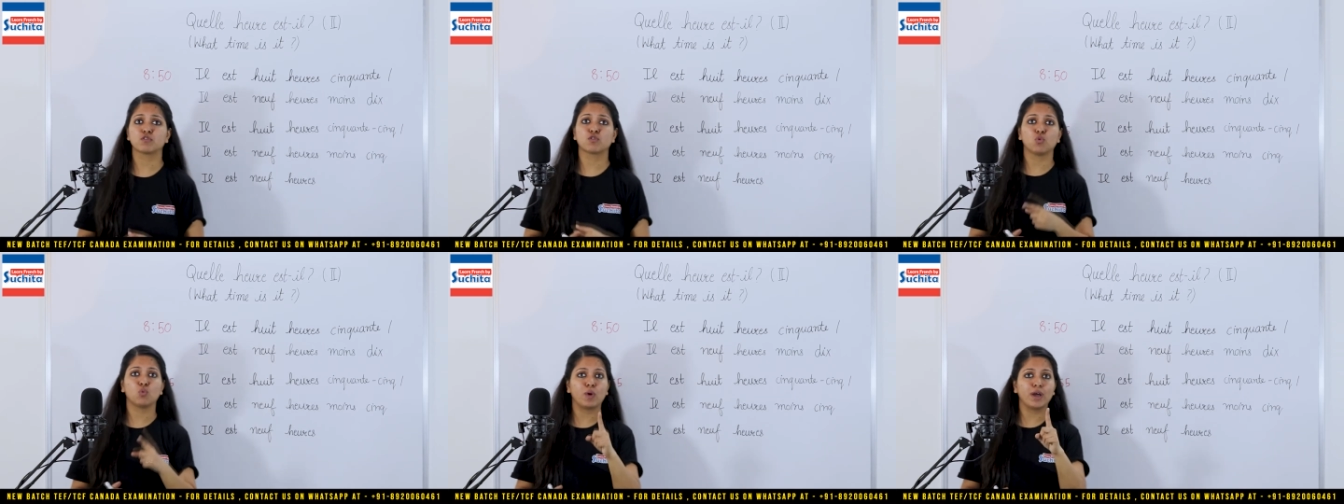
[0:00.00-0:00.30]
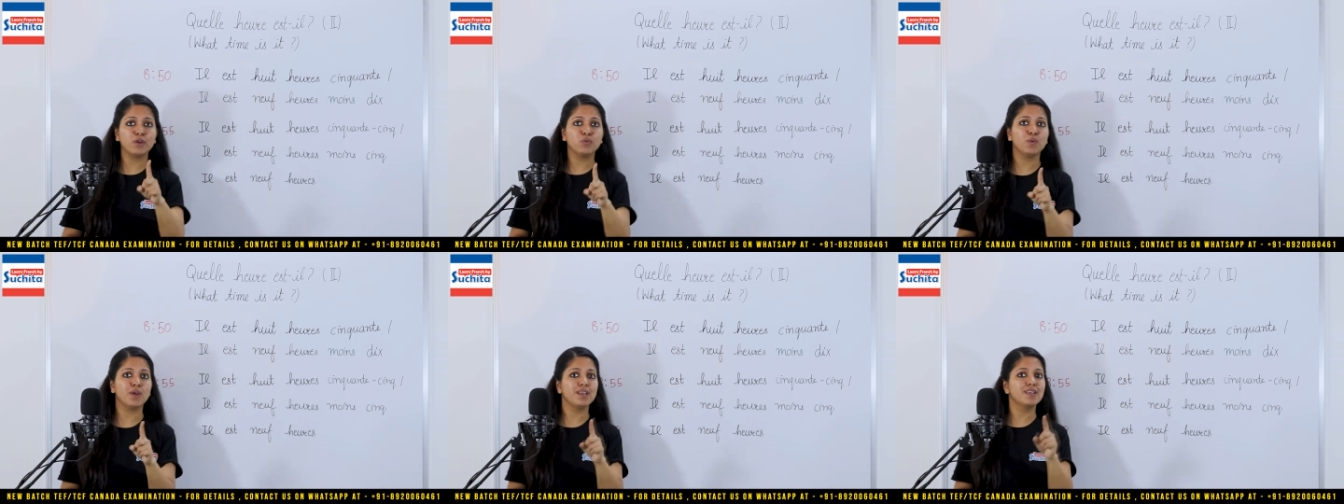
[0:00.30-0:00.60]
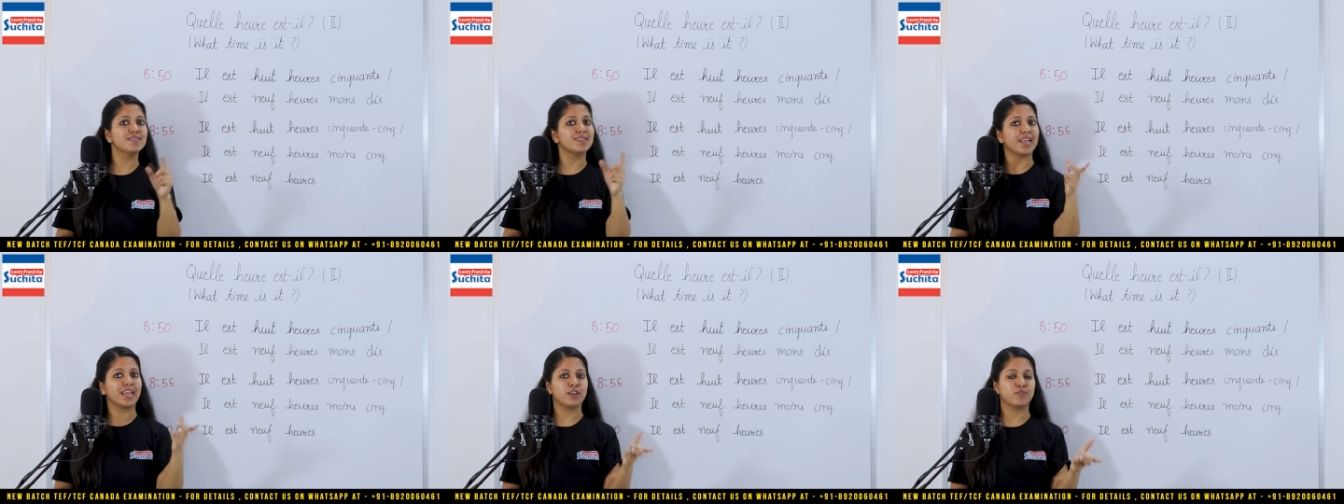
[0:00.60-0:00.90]
So one
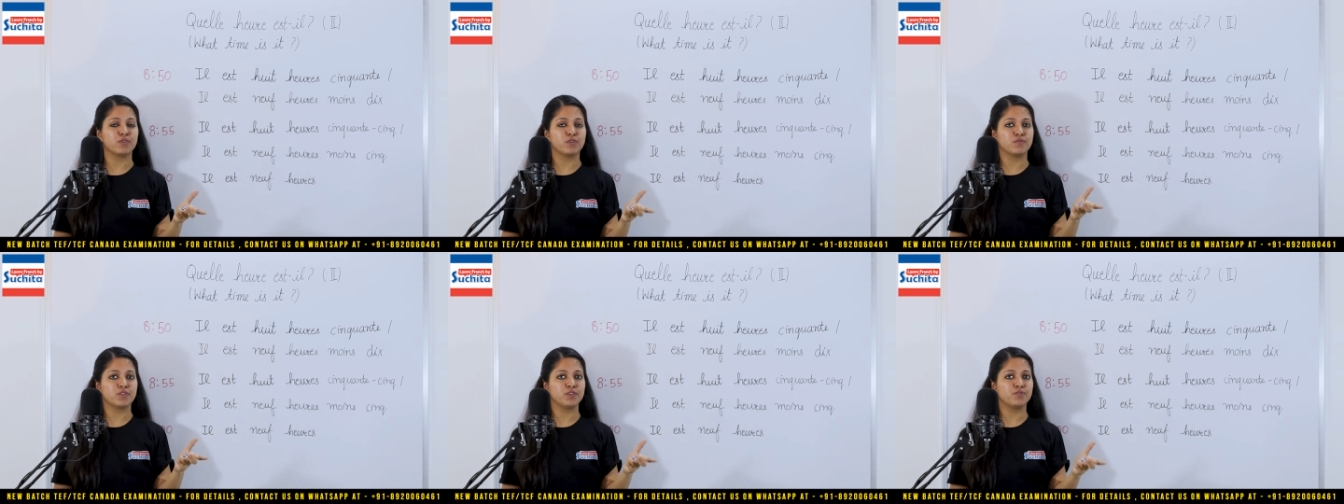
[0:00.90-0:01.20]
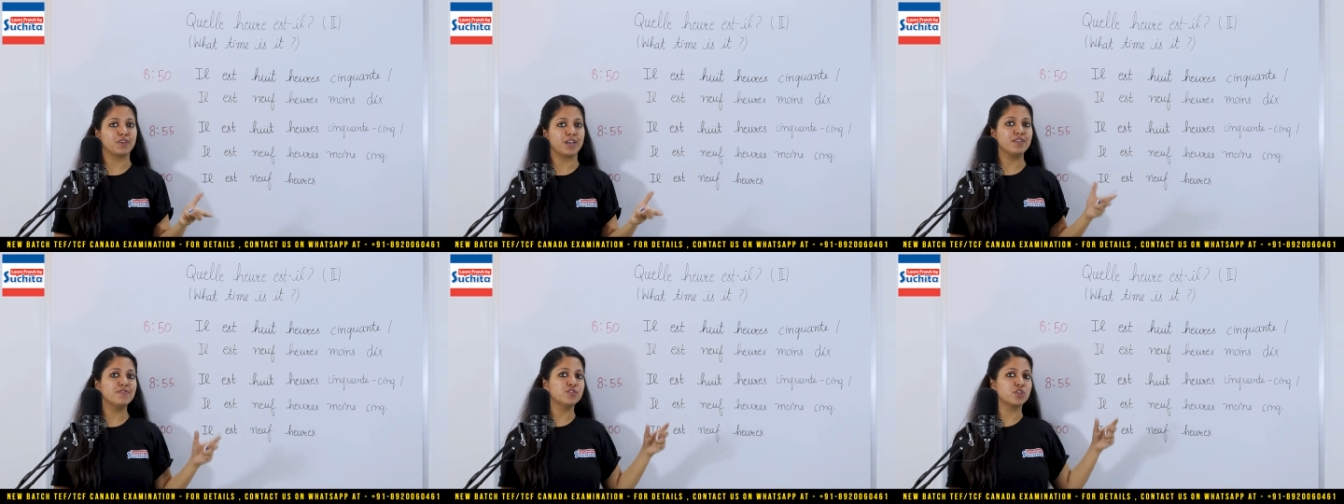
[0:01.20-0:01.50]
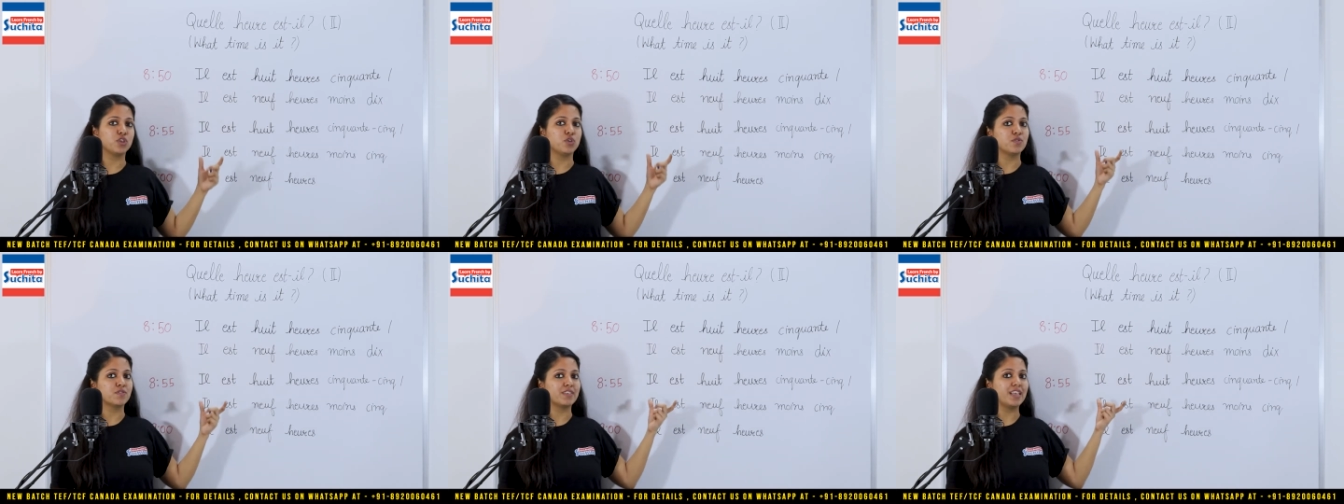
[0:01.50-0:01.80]
way is 8:55.
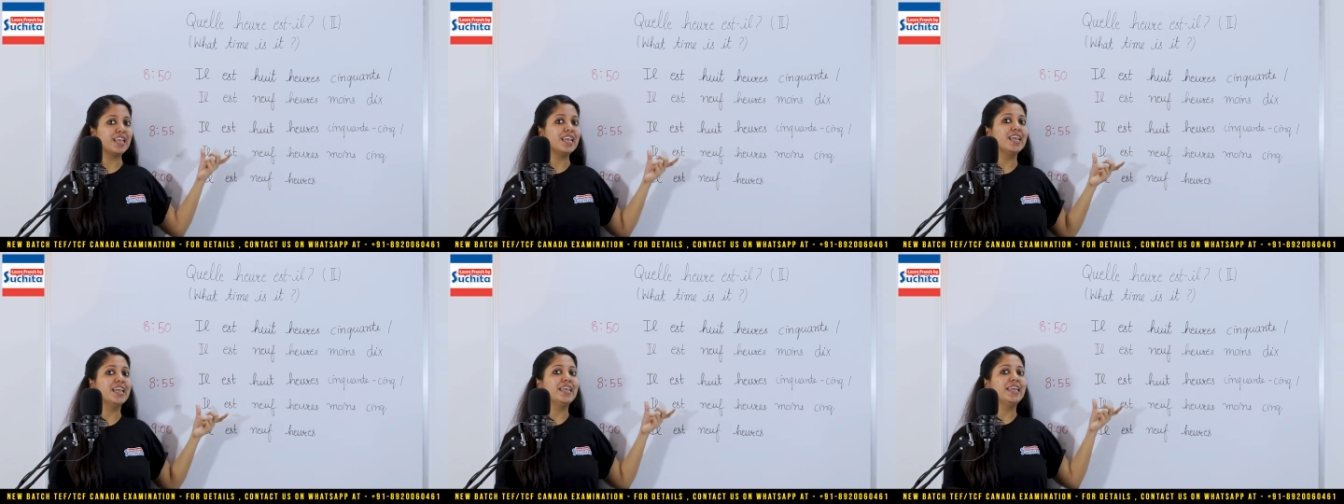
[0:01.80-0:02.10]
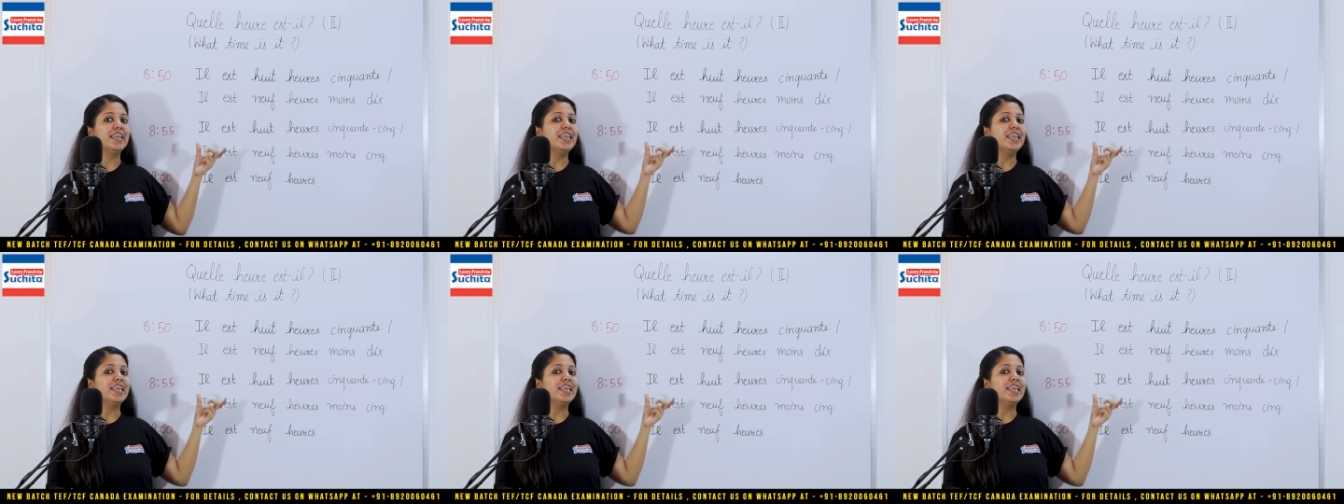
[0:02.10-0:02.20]
So you say